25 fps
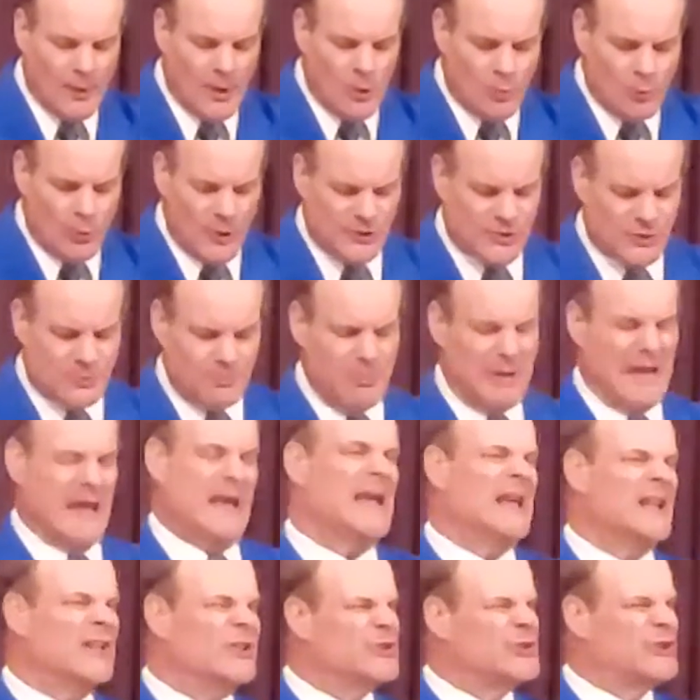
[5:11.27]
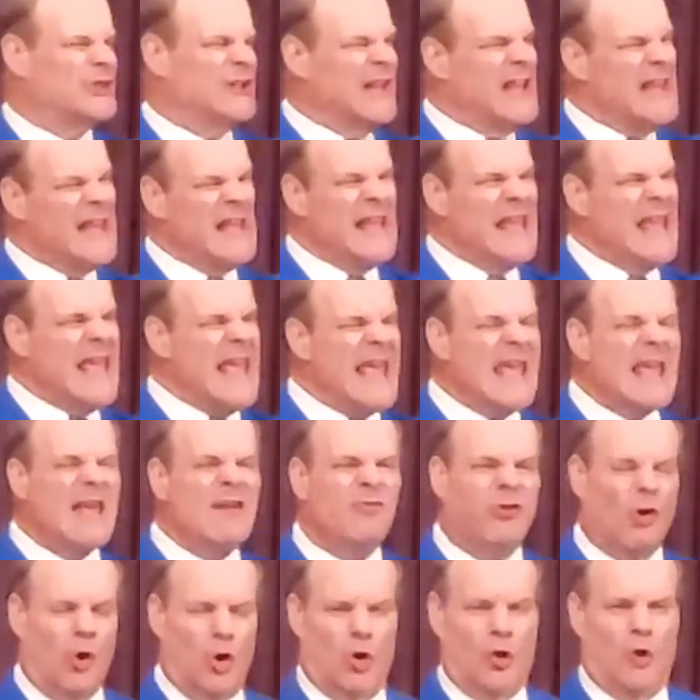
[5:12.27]
which means
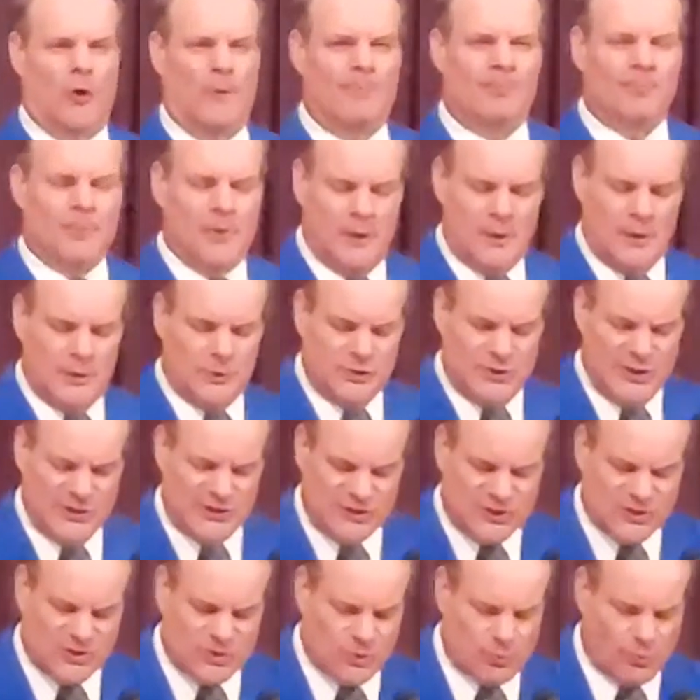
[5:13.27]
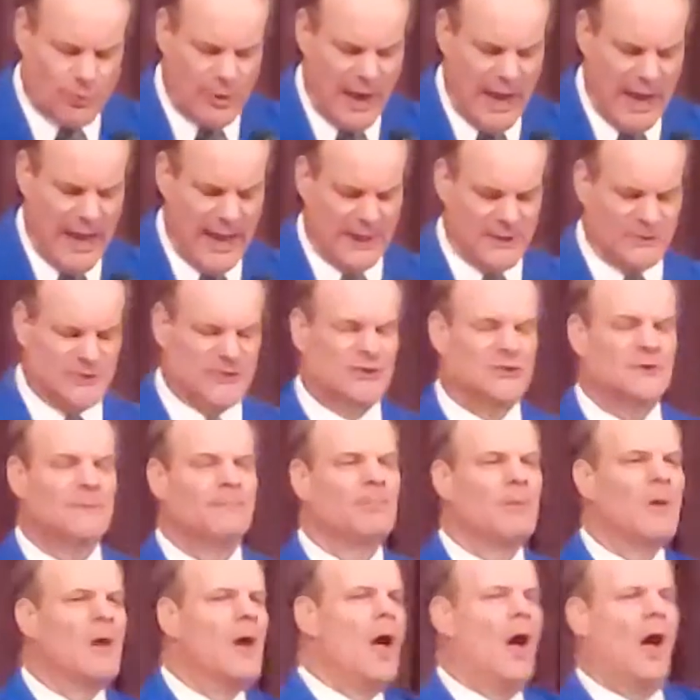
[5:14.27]
evil, distress,
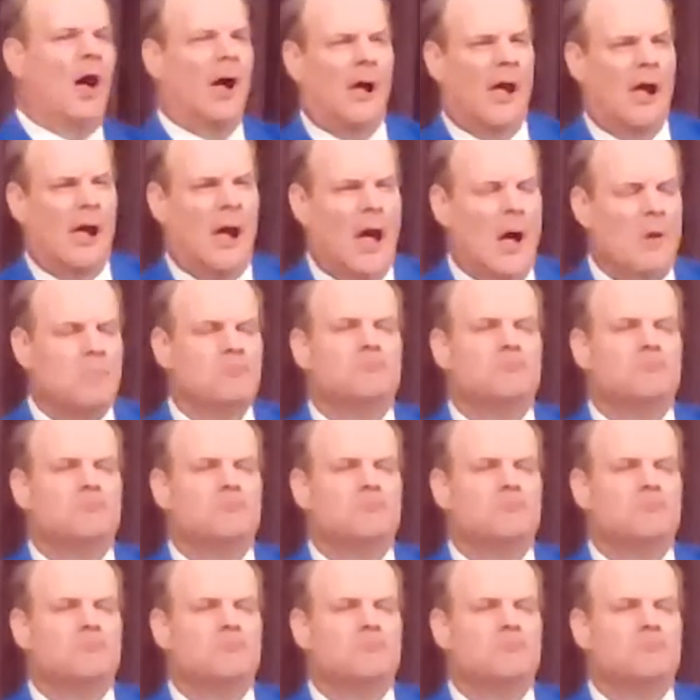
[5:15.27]
uh,